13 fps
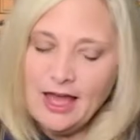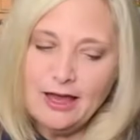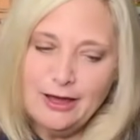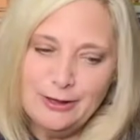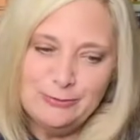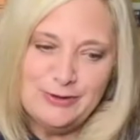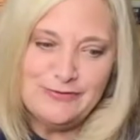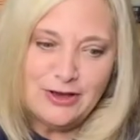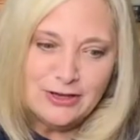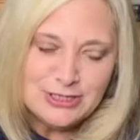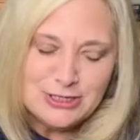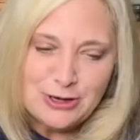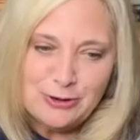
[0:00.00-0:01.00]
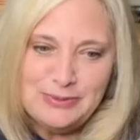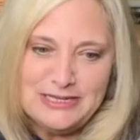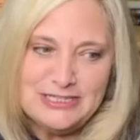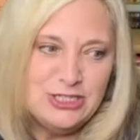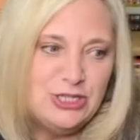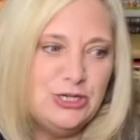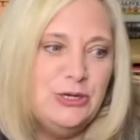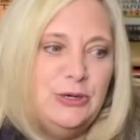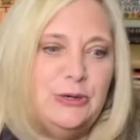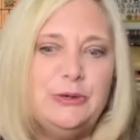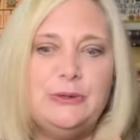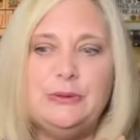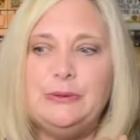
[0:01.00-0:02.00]
Uh, we've also been
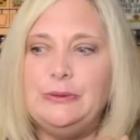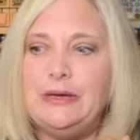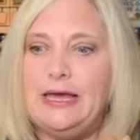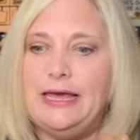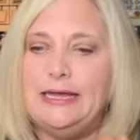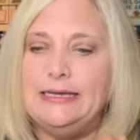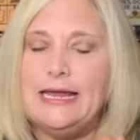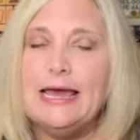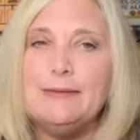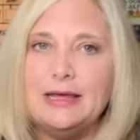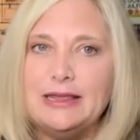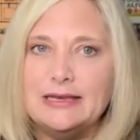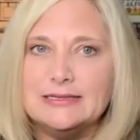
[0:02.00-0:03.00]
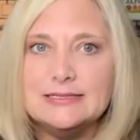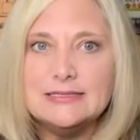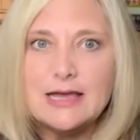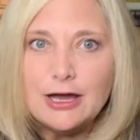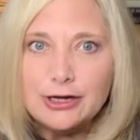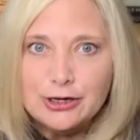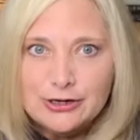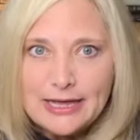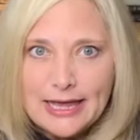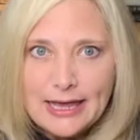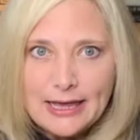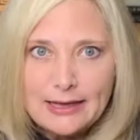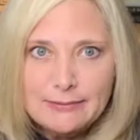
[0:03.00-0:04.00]
to an MLS soccer
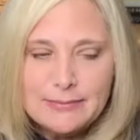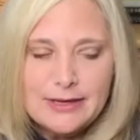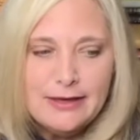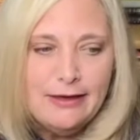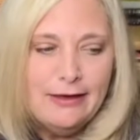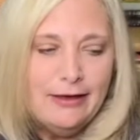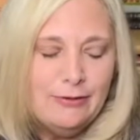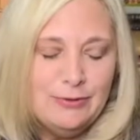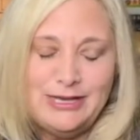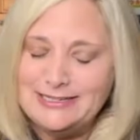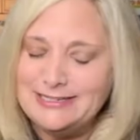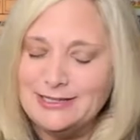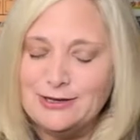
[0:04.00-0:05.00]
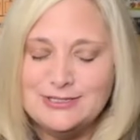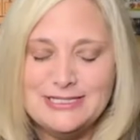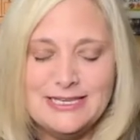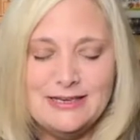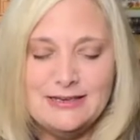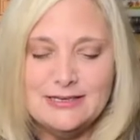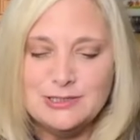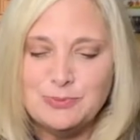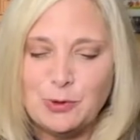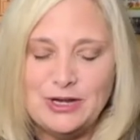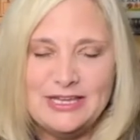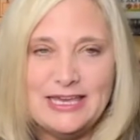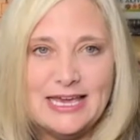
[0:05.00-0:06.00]
game. We got to go see
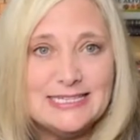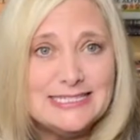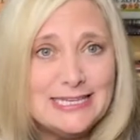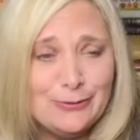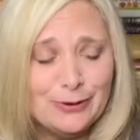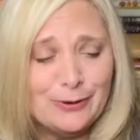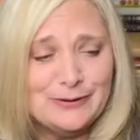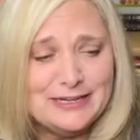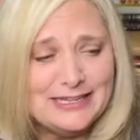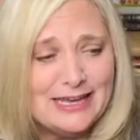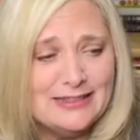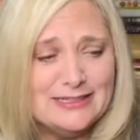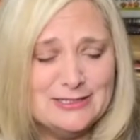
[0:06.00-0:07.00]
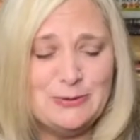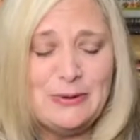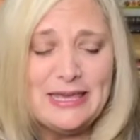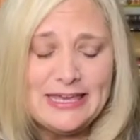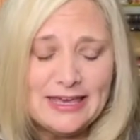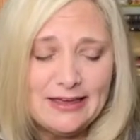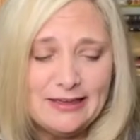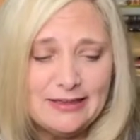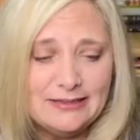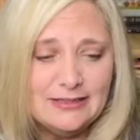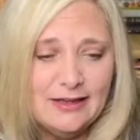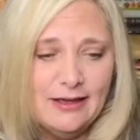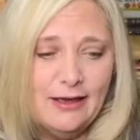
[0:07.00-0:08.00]
Sporting KC. We're going again this
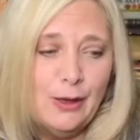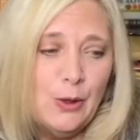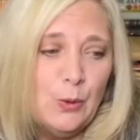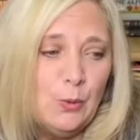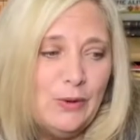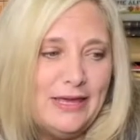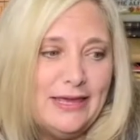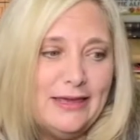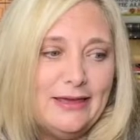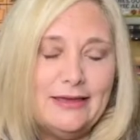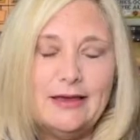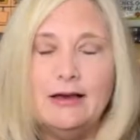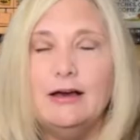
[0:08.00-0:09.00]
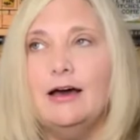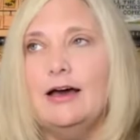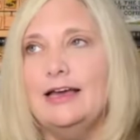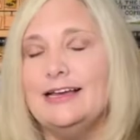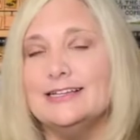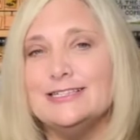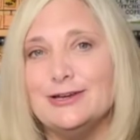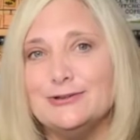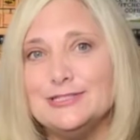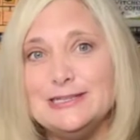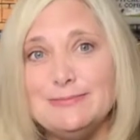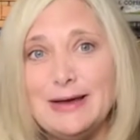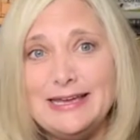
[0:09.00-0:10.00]
weekend. We oh, got to go
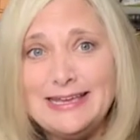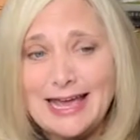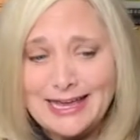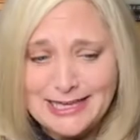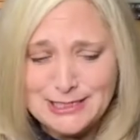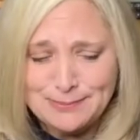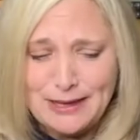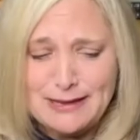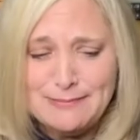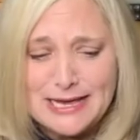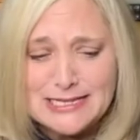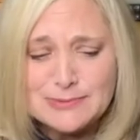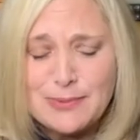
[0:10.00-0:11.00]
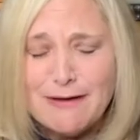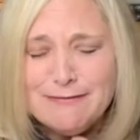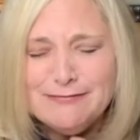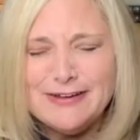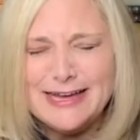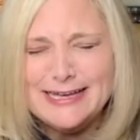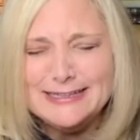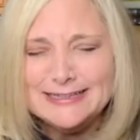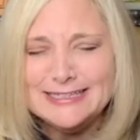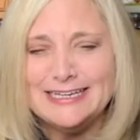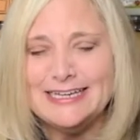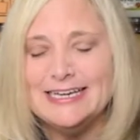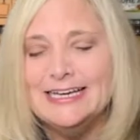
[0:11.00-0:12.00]
see my Yankees play baseball
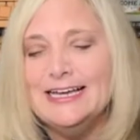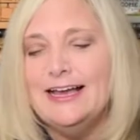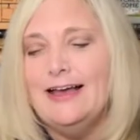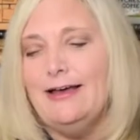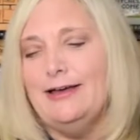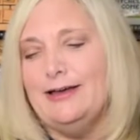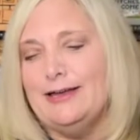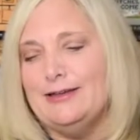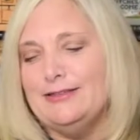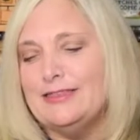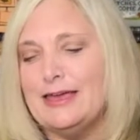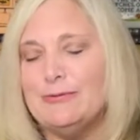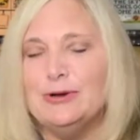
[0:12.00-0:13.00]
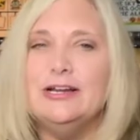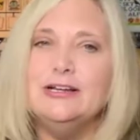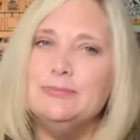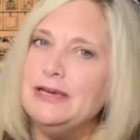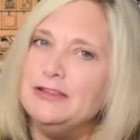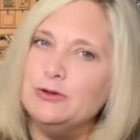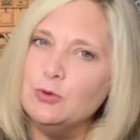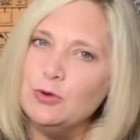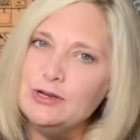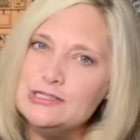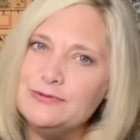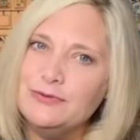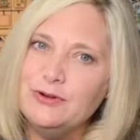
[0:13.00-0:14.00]
finally. Uh, they were here to play the
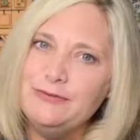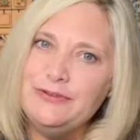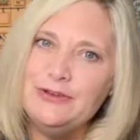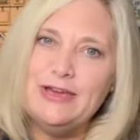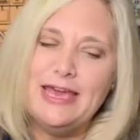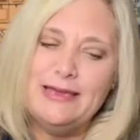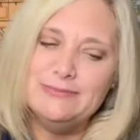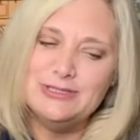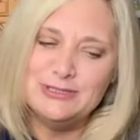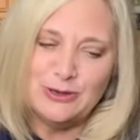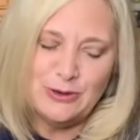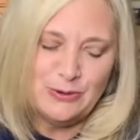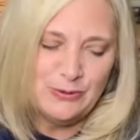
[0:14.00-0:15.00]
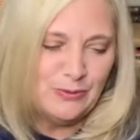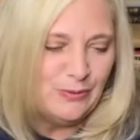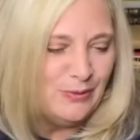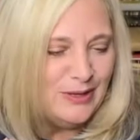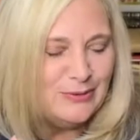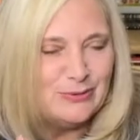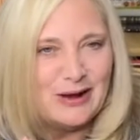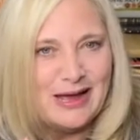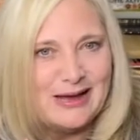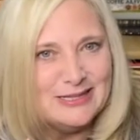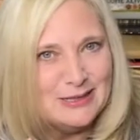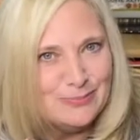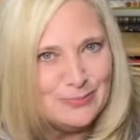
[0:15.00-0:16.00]
Royals for a few games, so we were
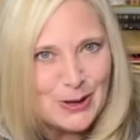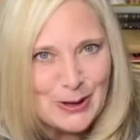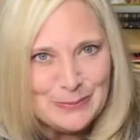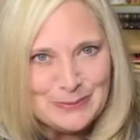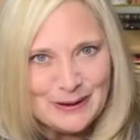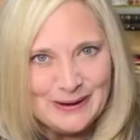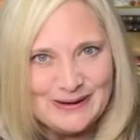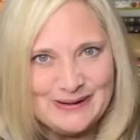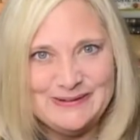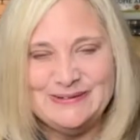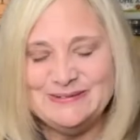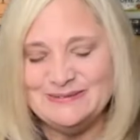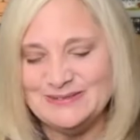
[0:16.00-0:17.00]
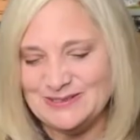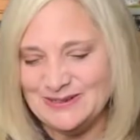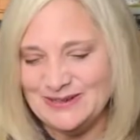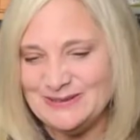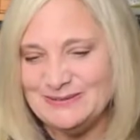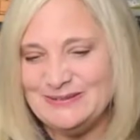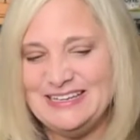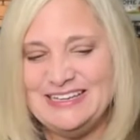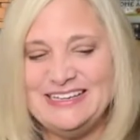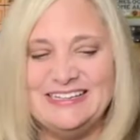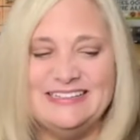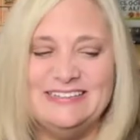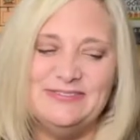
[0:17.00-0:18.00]
at the ballpark during the
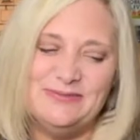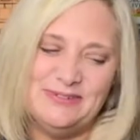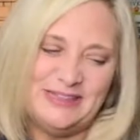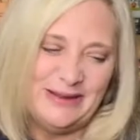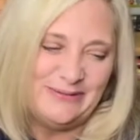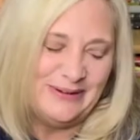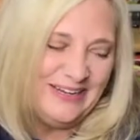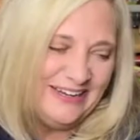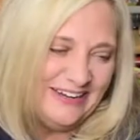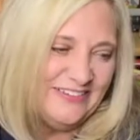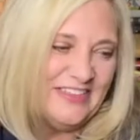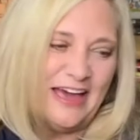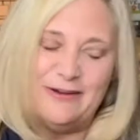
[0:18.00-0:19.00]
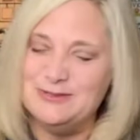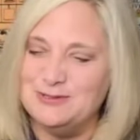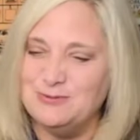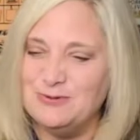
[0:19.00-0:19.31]
week when they were here. That was